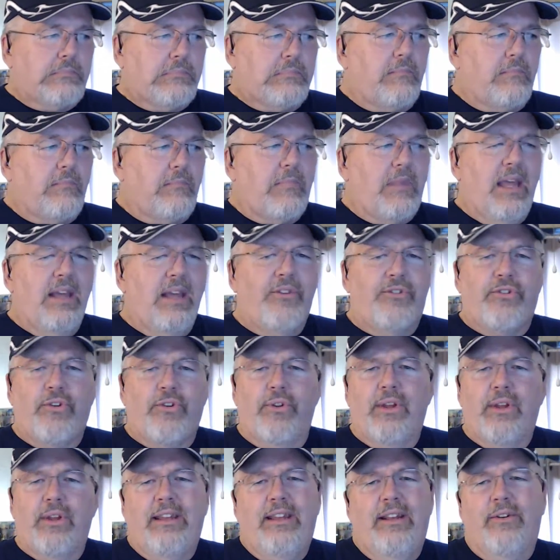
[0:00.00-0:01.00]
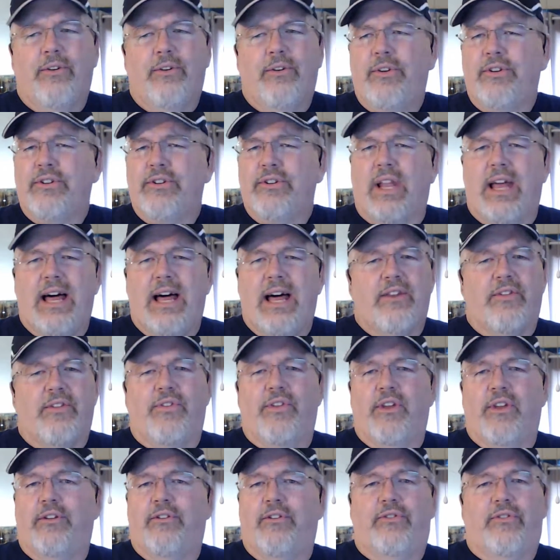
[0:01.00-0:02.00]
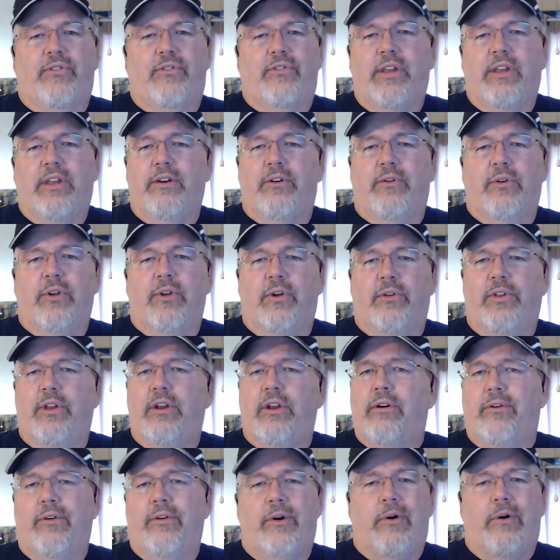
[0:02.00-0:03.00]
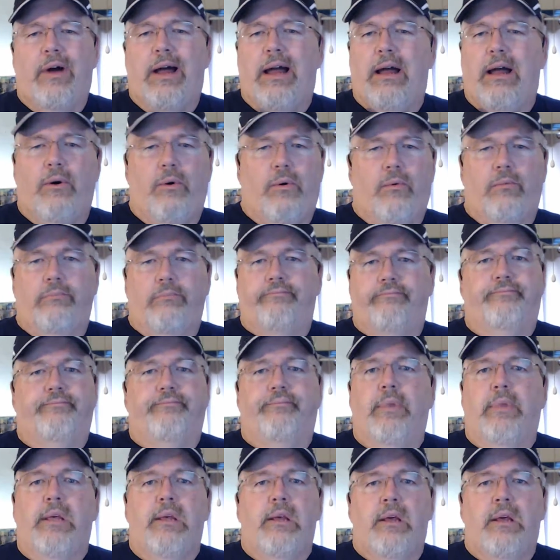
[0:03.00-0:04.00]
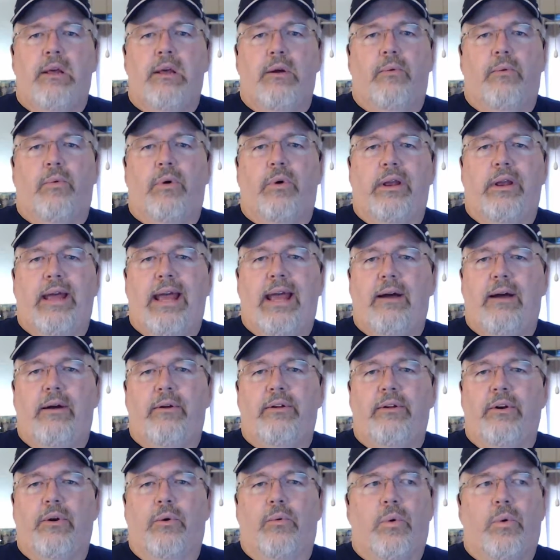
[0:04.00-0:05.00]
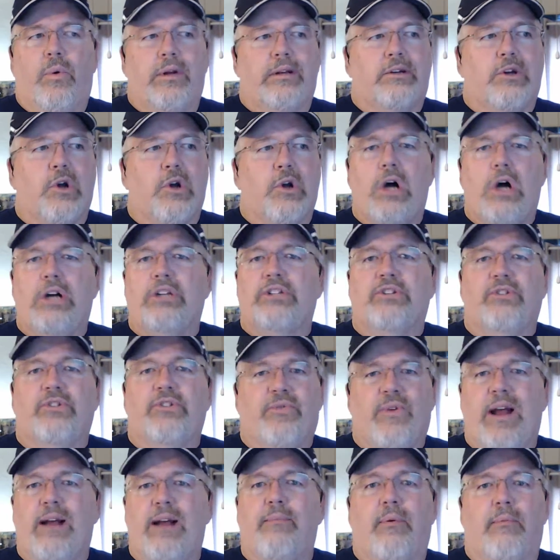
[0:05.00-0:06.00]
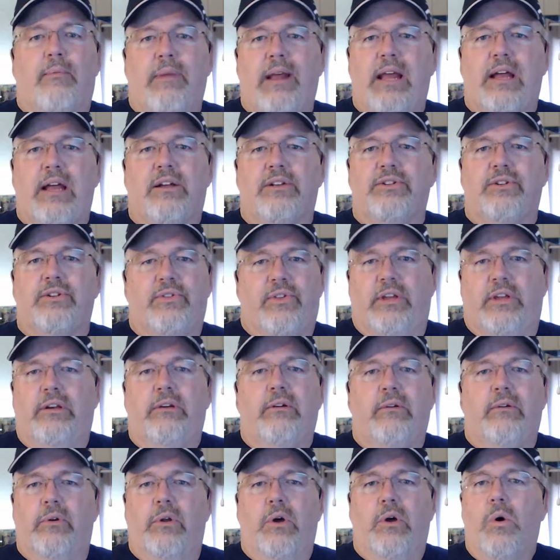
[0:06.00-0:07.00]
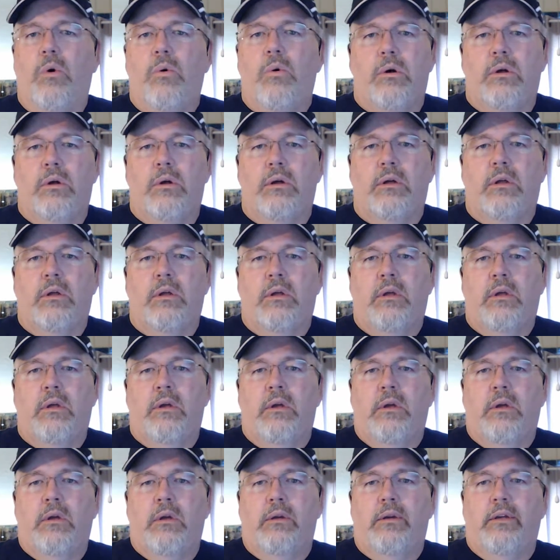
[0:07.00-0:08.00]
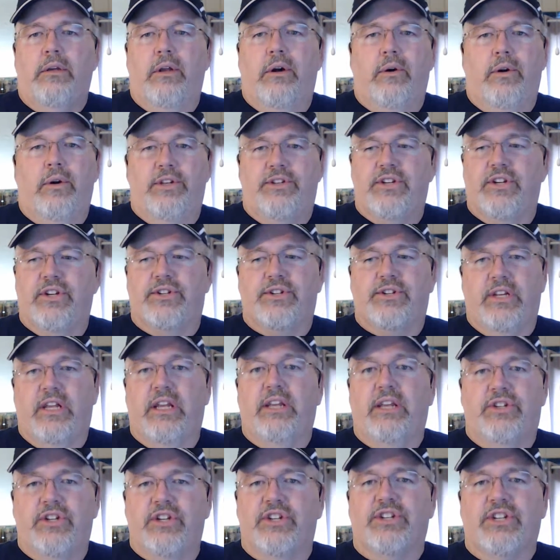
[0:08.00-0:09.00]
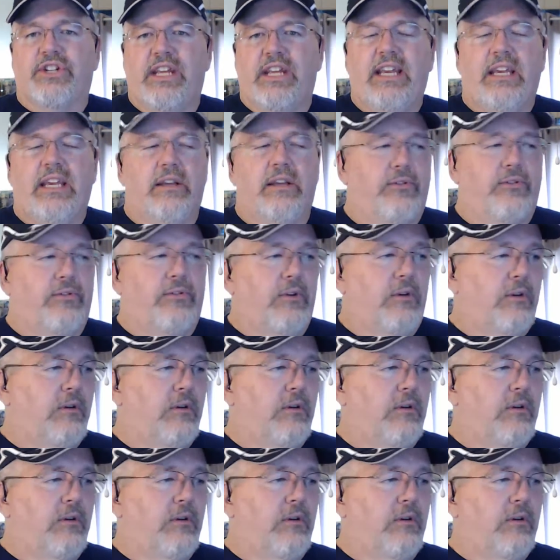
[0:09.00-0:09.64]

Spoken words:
And so, there's a lot of things they don't know. They don't know what causes fibromyalgia. They don't know. It just is.